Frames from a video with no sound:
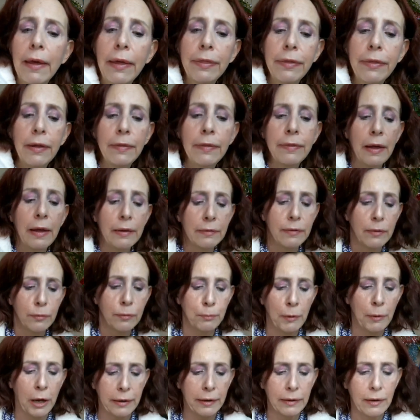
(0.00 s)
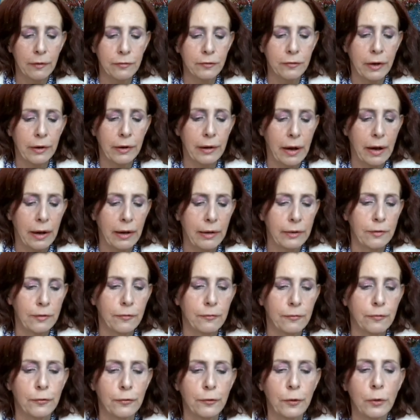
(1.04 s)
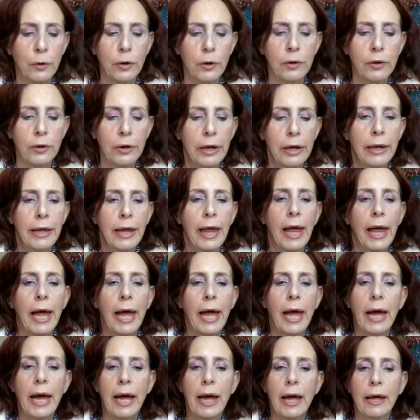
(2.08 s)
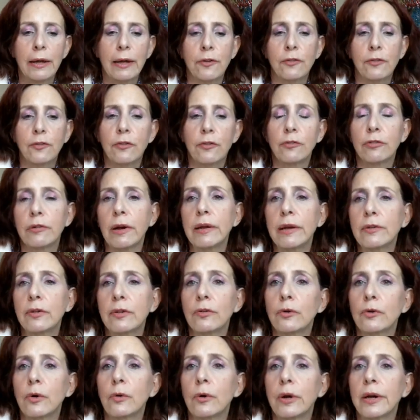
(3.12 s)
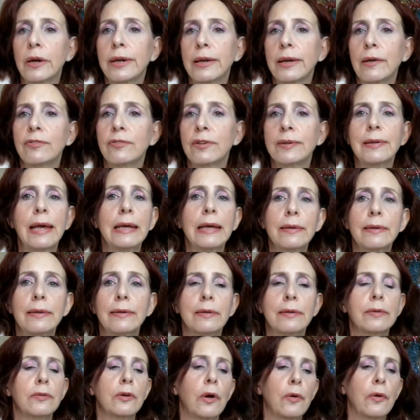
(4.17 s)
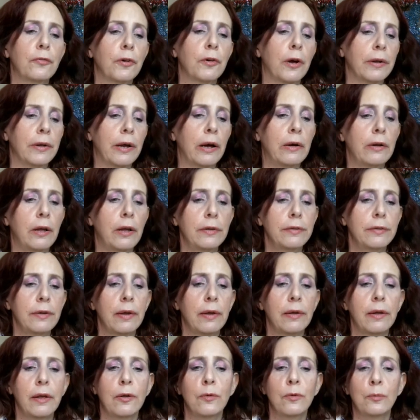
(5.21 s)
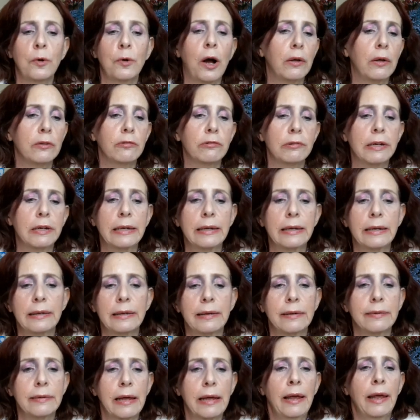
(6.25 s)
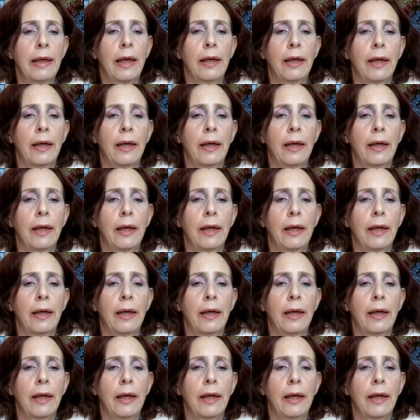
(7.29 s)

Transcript: I think that's my gift guide for uh, drugstore gift sets over at Ulta, Walgreens,